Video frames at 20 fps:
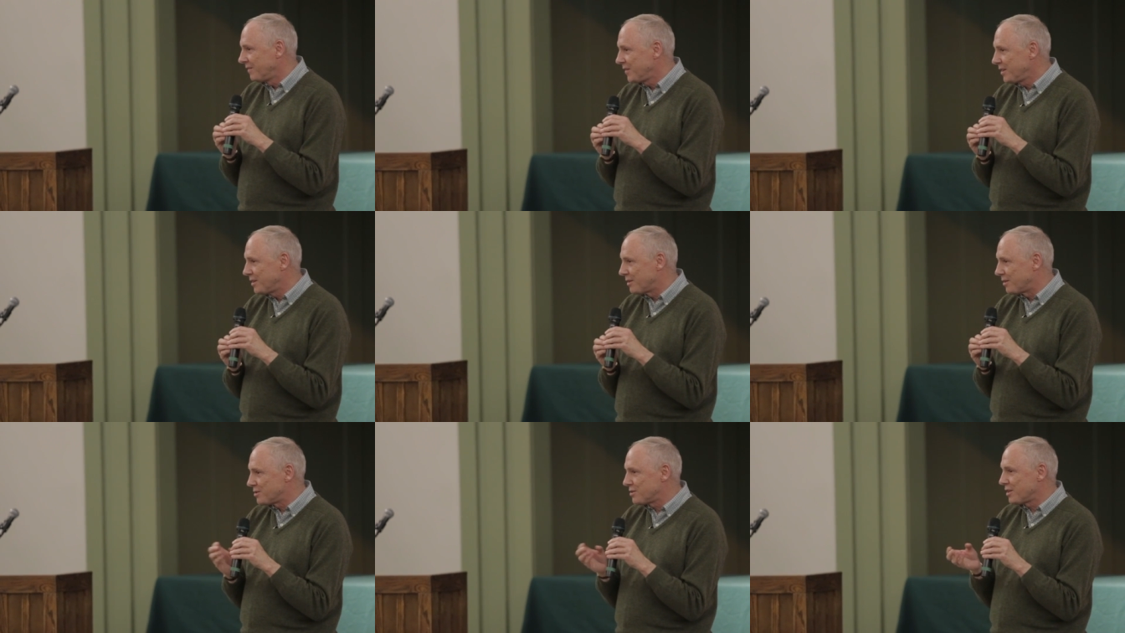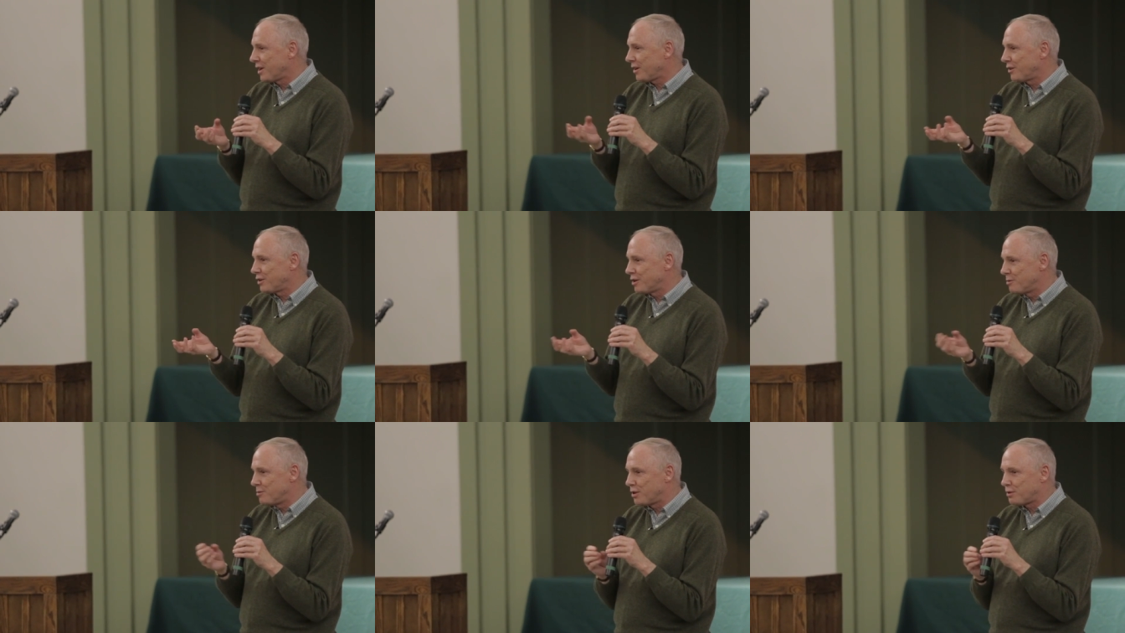you know, there's not
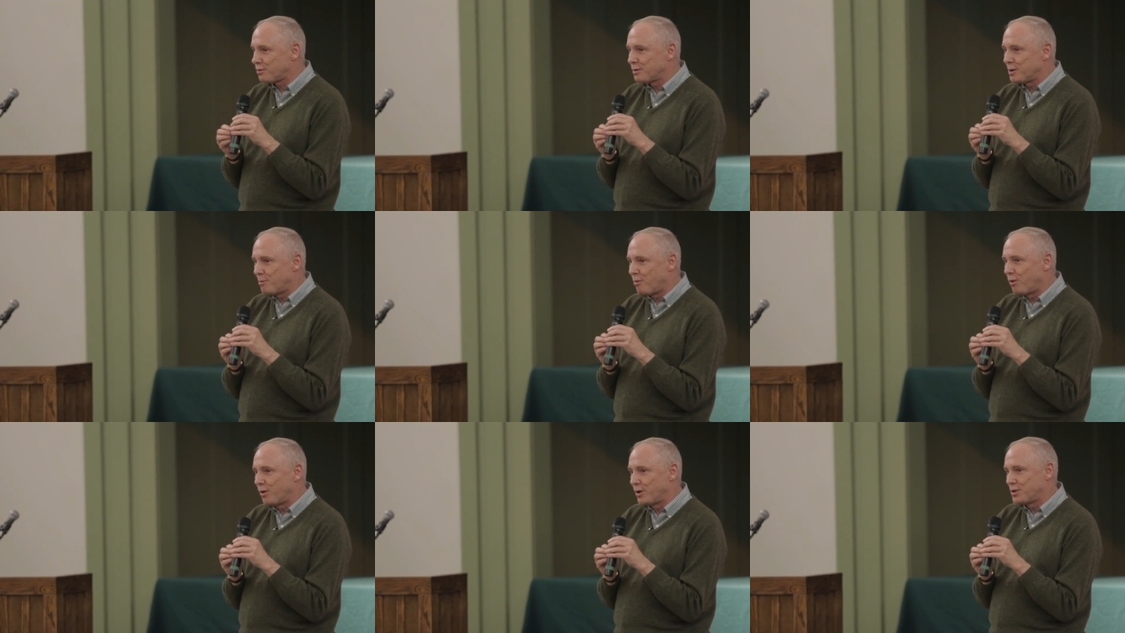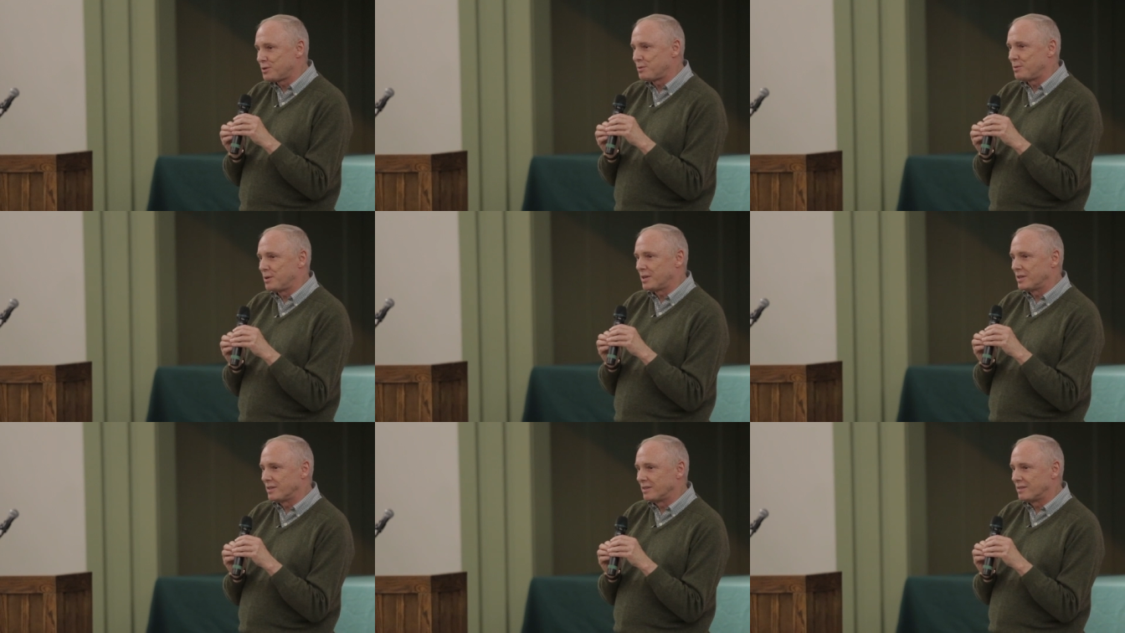going to be three points
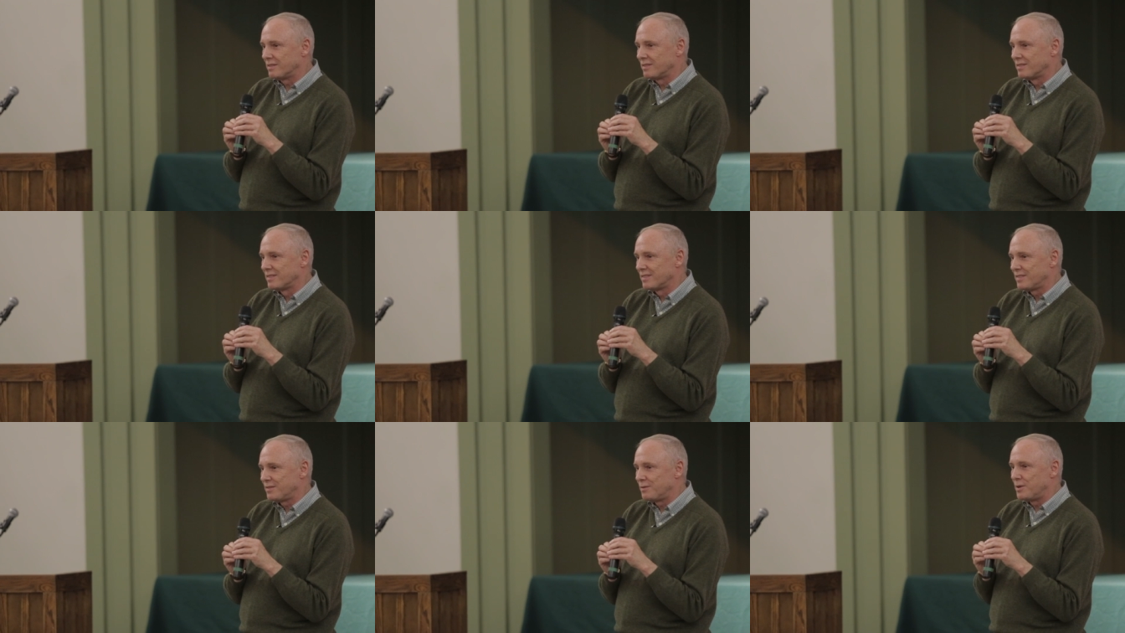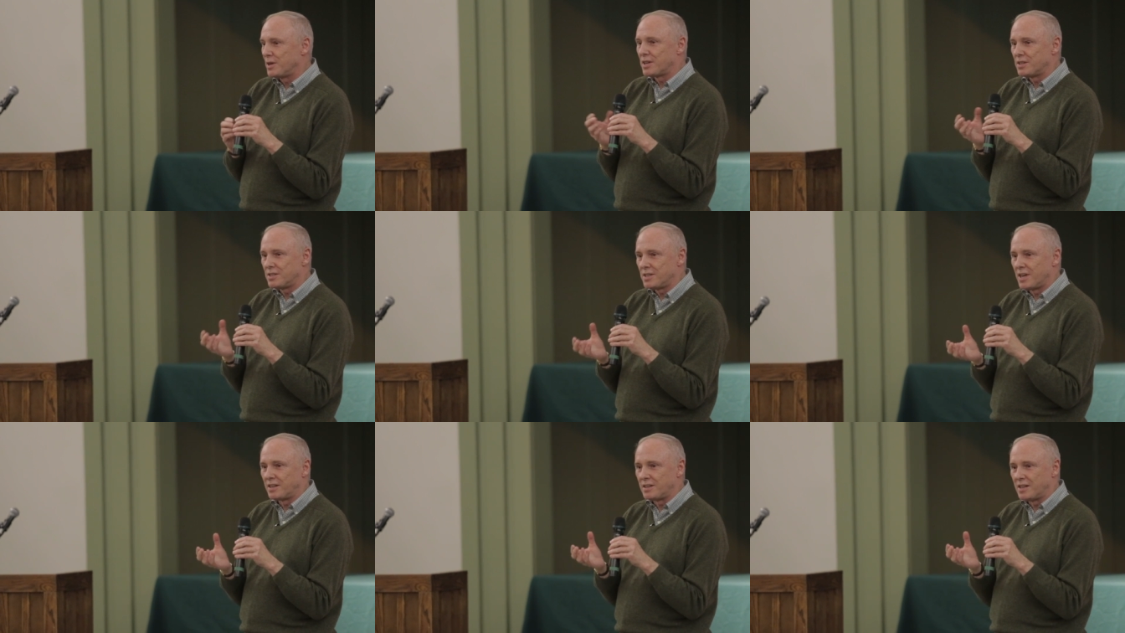we can we
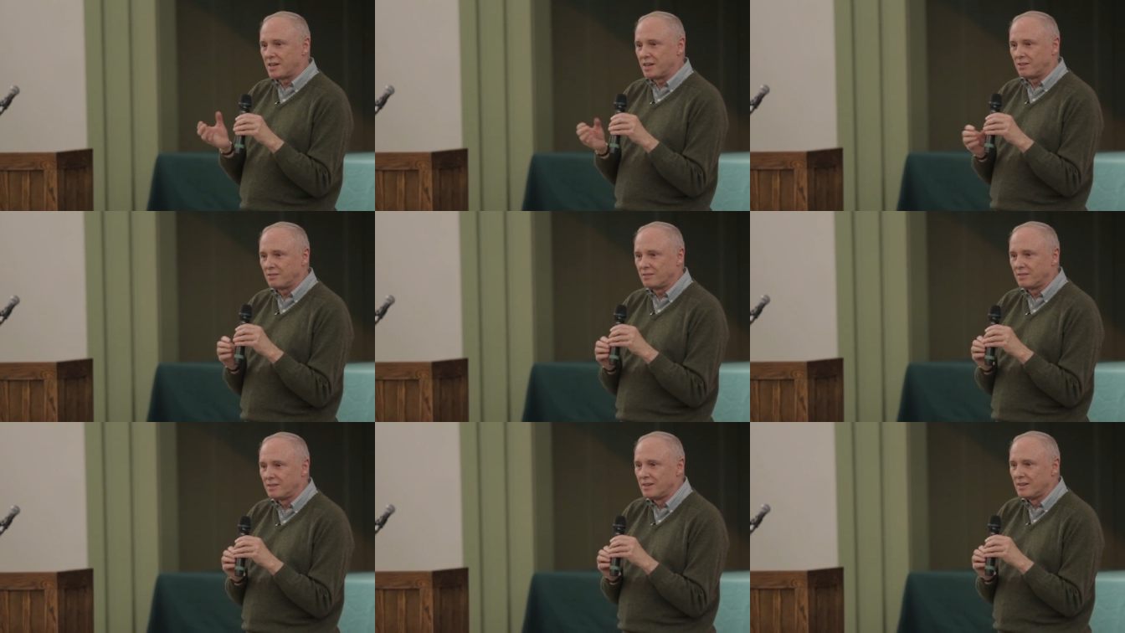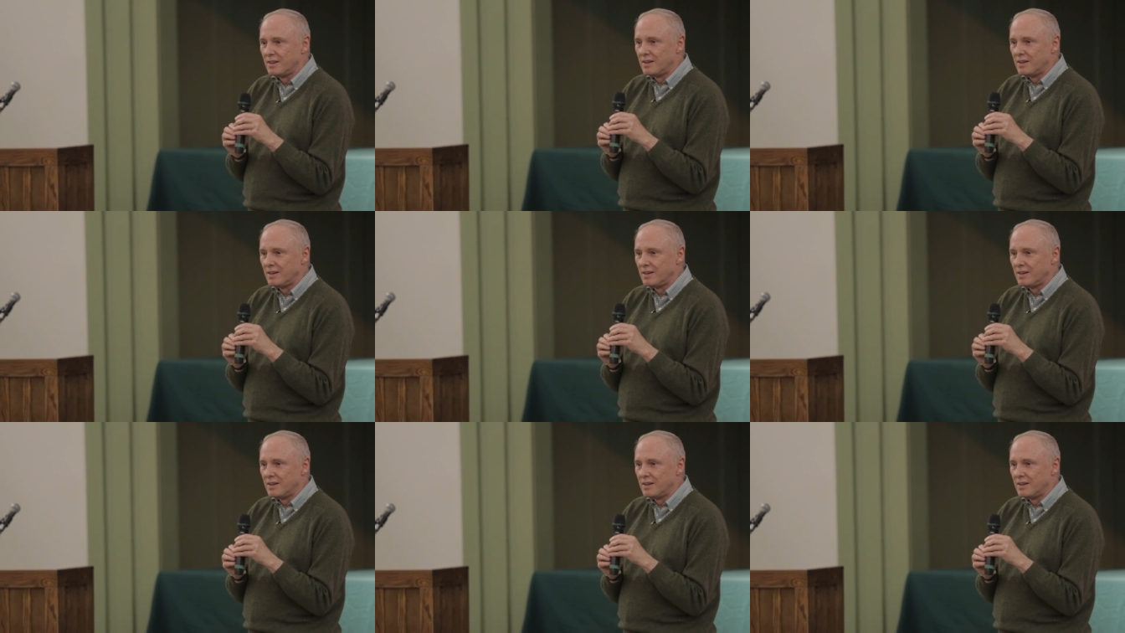can take down.